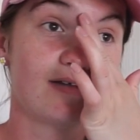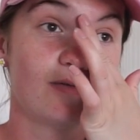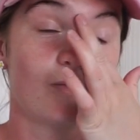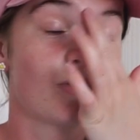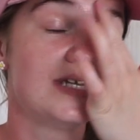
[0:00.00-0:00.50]

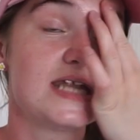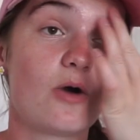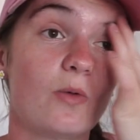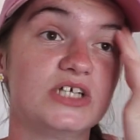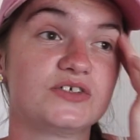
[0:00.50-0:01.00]
could not
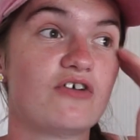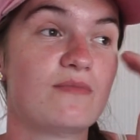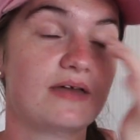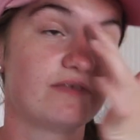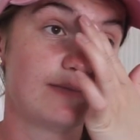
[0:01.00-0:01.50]
wish for a
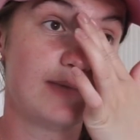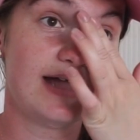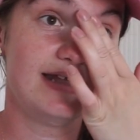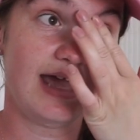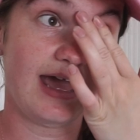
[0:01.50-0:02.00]
better
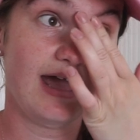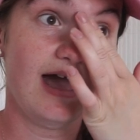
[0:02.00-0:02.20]
day.